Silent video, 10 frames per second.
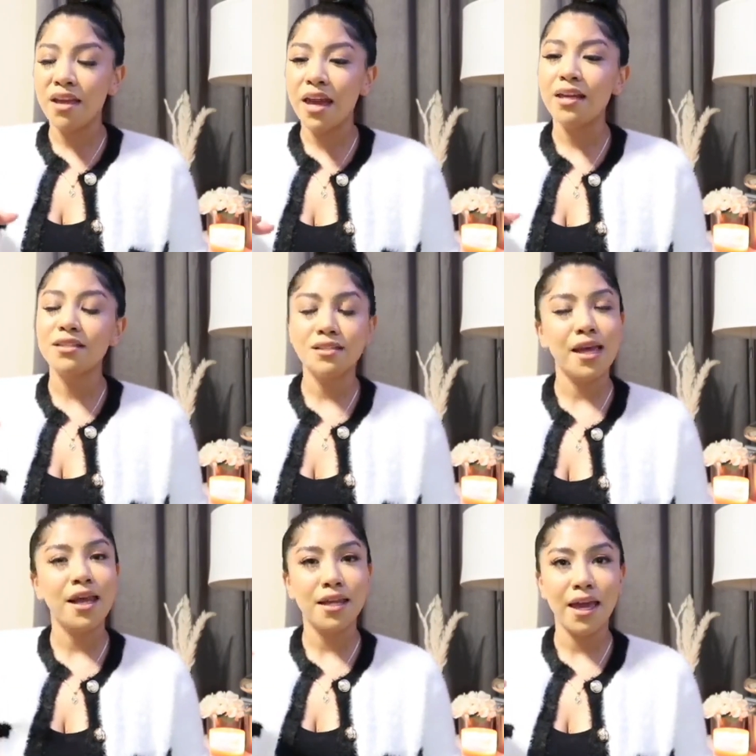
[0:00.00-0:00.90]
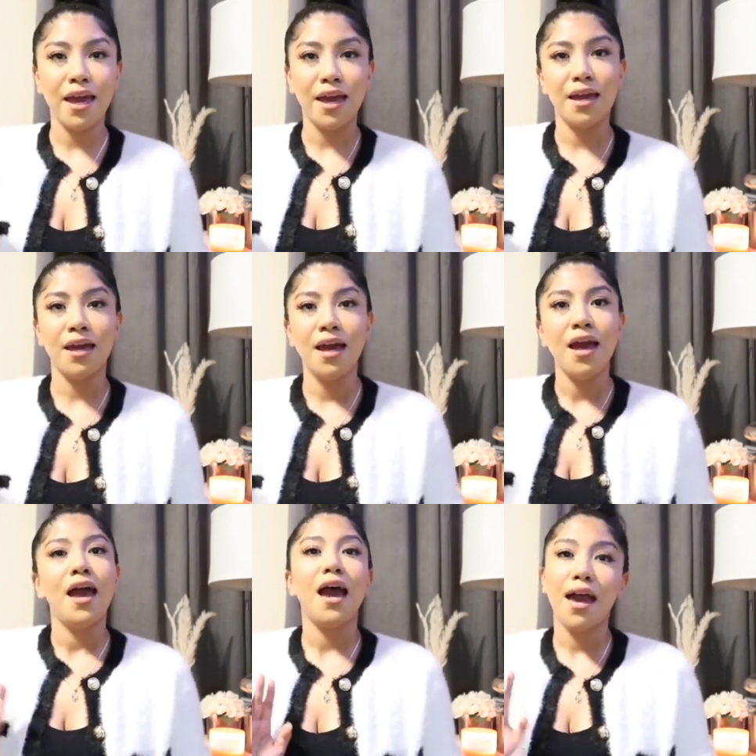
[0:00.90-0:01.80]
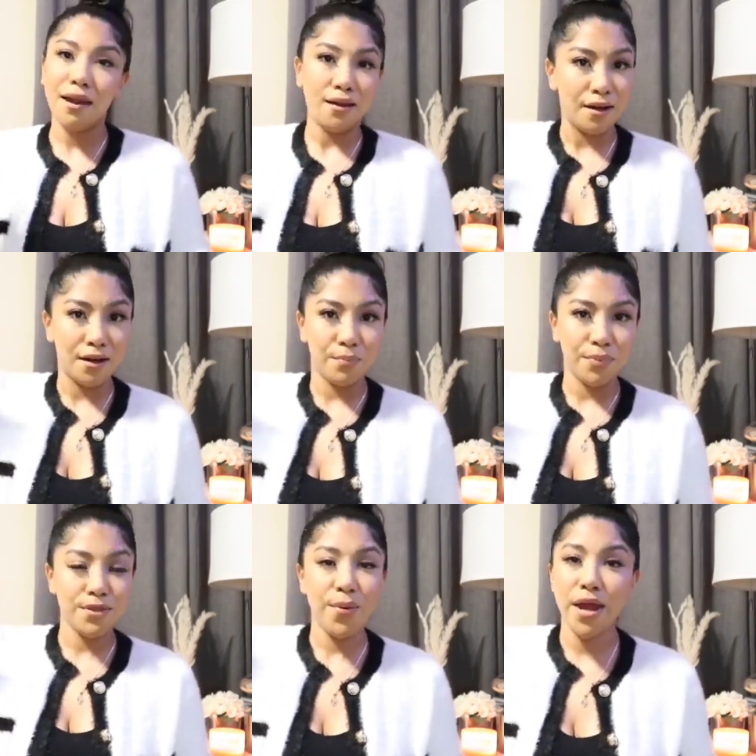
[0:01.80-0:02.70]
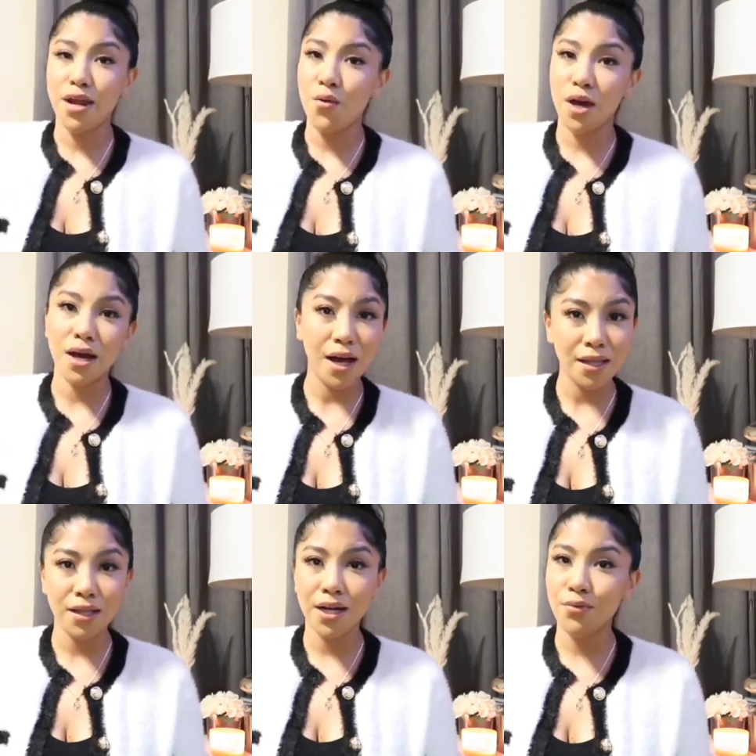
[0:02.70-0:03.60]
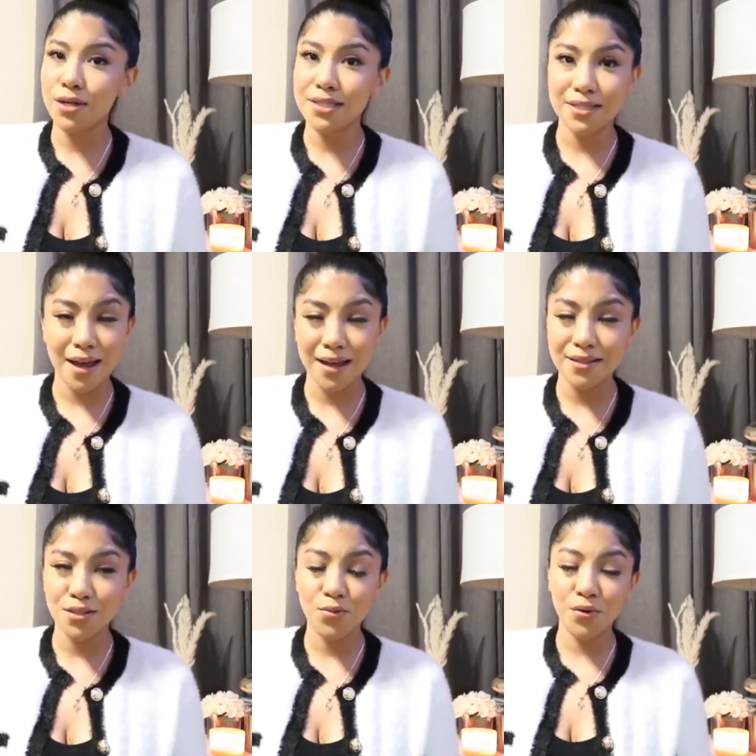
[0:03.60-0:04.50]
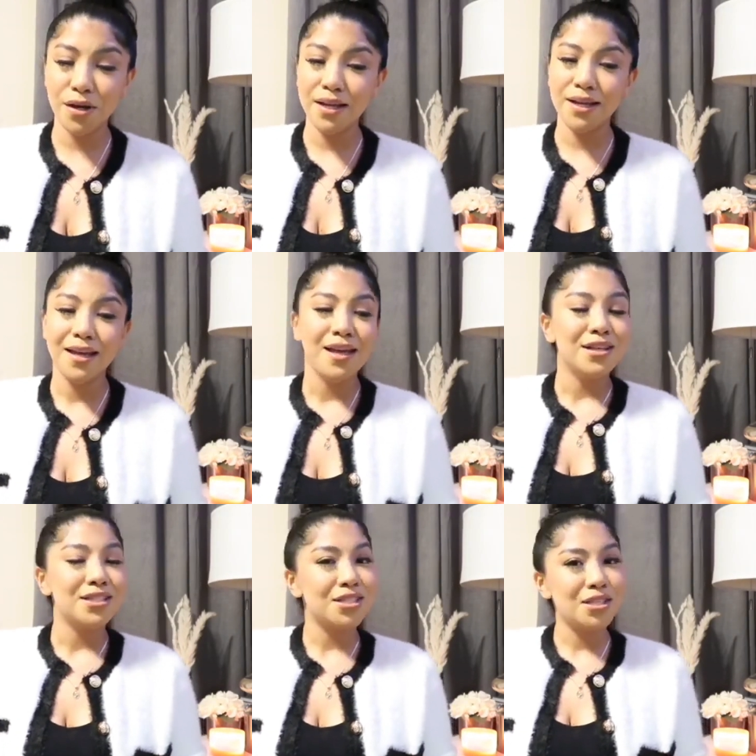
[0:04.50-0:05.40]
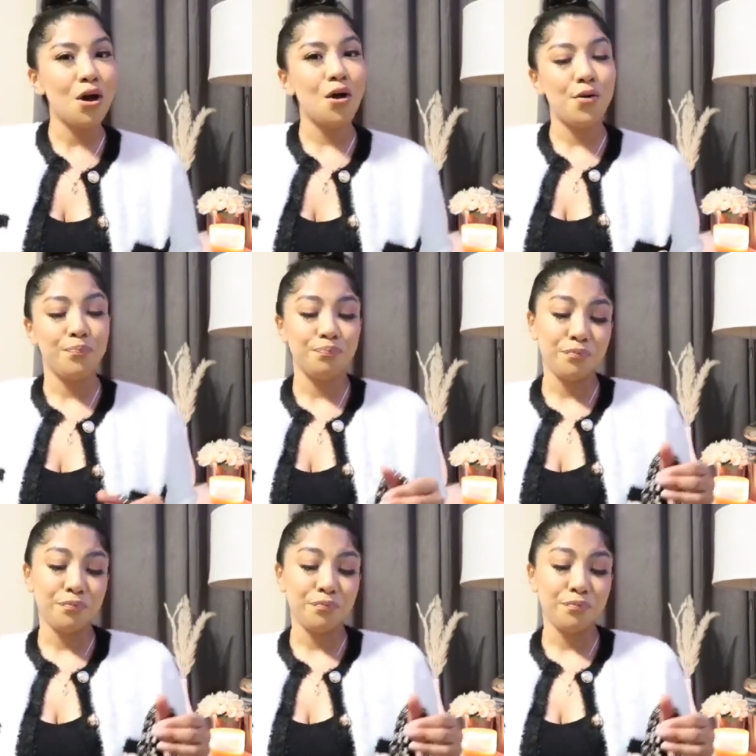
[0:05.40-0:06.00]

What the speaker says: 8 to 10K and up, depending what color and what size you want. So